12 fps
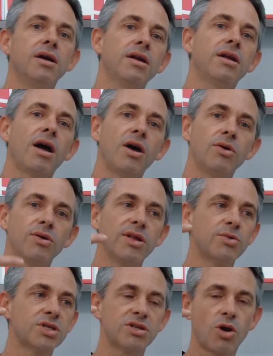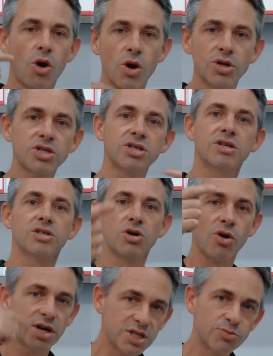There was constant
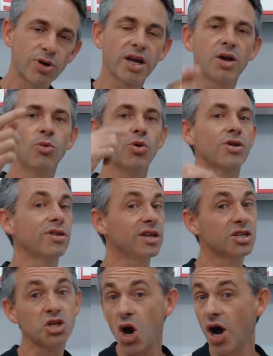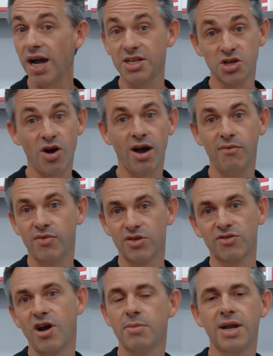donkeys bringing water the entire time for the
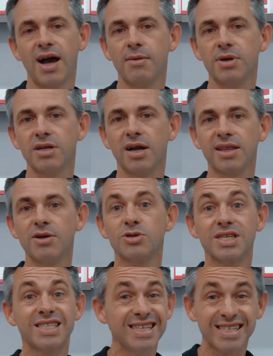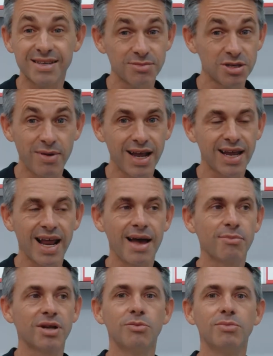Roman army. Like, there was a system to make it
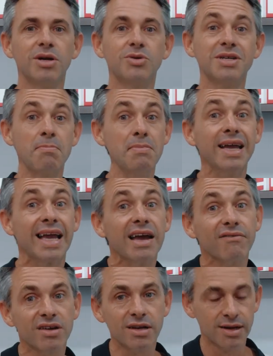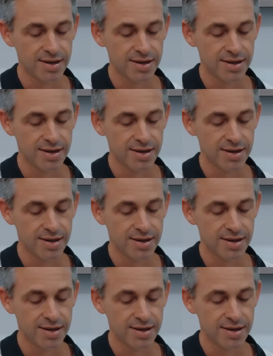happen, but it was a big effort.